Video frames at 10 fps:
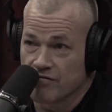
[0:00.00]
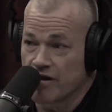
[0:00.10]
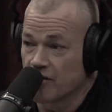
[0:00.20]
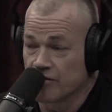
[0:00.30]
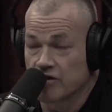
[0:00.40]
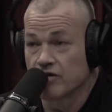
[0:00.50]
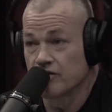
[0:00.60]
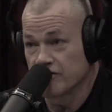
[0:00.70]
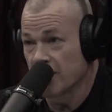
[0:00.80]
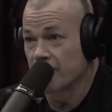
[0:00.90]
They only
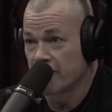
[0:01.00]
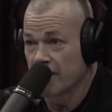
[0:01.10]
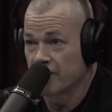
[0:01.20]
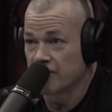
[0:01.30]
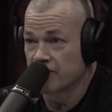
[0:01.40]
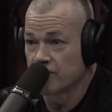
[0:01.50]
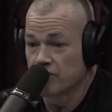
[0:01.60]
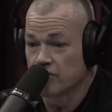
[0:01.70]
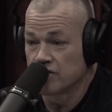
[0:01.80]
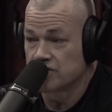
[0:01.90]
heard the other narrative,
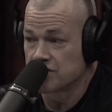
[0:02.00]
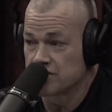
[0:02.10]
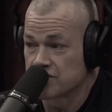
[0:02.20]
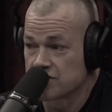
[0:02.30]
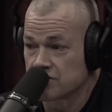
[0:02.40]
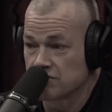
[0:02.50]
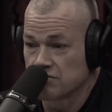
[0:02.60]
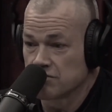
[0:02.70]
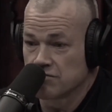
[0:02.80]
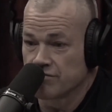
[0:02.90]
which is
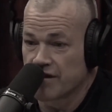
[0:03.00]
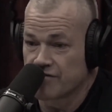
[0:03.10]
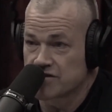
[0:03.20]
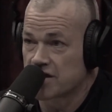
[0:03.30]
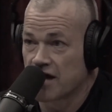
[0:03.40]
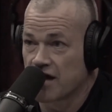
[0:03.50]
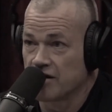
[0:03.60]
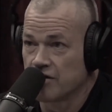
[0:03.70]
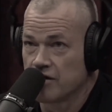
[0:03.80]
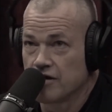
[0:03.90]
that this
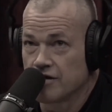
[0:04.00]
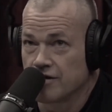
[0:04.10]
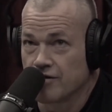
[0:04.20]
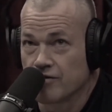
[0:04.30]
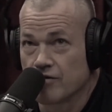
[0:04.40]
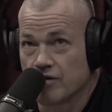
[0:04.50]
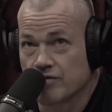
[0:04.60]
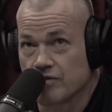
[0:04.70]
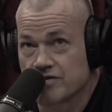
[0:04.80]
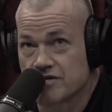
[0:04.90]
guy you know
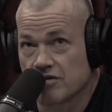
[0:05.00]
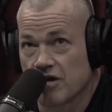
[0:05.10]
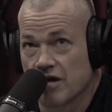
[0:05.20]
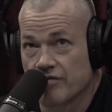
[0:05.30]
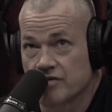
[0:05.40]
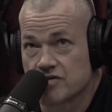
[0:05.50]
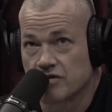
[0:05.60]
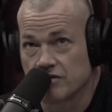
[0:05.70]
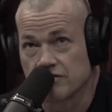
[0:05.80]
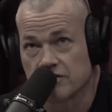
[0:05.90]
what what's the law there's
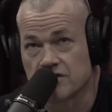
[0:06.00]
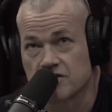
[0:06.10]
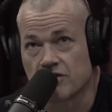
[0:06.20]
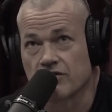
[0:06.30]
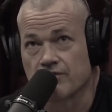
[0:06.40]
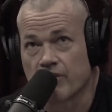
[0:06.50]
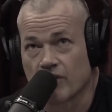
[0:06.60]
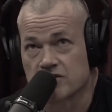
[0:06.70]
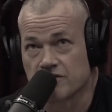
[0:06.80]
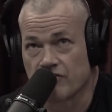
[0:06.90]
certain there's certain
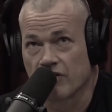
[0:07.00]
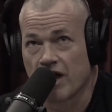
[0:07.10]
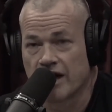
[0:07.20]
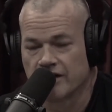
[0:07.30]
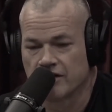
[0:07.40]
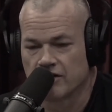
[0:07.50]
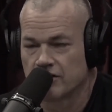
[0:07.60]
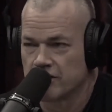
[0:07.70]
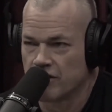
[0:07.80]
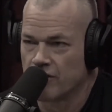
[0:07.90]
parts of the line
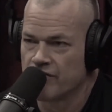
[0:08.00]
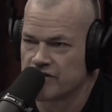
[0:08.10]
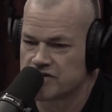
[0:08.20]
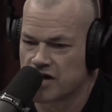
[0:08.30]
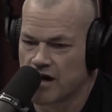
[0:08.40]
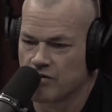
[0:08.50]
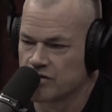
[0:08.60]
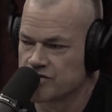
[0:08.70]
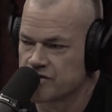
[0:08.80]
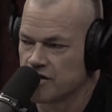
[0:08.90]
here you know this guy
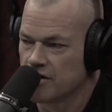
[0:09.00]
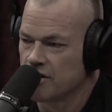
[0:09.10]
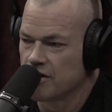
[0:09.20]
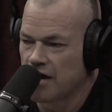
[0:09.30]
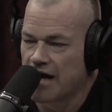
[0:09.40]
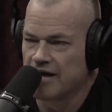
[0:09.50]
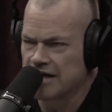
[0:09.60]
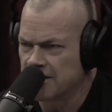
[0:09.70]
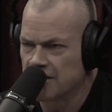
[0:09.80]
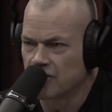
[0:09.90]
was had an
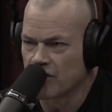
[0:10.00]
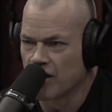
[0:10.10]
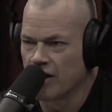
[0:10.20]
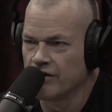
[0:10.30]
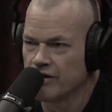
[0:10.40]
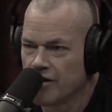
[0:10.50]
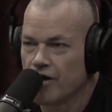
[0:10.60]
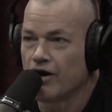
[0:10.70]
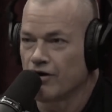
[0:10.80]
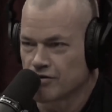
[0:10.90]
illegal gun
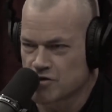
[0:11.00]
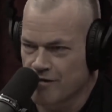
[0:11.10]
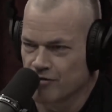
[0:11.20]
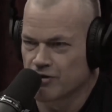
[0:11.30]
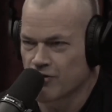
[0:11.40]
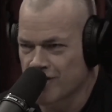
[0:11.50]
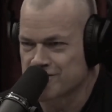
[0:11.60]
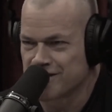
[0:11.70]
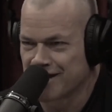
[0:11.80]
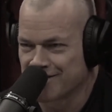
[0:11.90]
traveled across
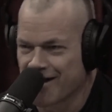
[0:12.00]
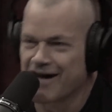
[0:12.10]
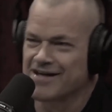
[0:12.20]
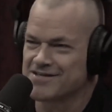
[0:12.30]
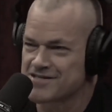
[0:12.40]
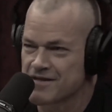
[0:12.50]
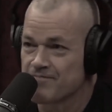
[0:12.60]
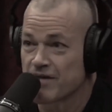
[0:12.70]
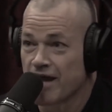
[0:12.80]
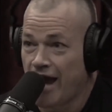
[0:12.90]
state lines
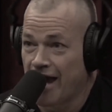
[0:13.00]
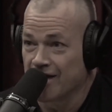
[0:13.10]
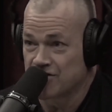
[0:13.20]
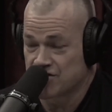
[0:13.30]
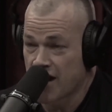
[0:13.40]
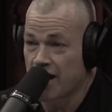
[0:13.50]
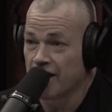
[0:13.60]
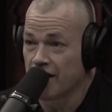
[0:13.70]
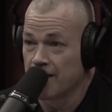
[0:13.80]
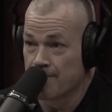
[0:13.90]
and shot
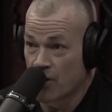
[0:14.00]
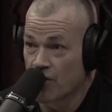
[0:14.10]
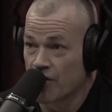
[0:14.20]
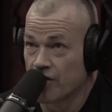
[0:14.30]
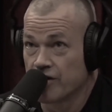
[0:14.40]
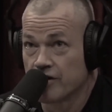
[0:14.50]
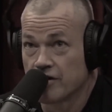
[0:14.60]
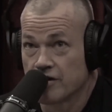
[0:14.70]
and murdered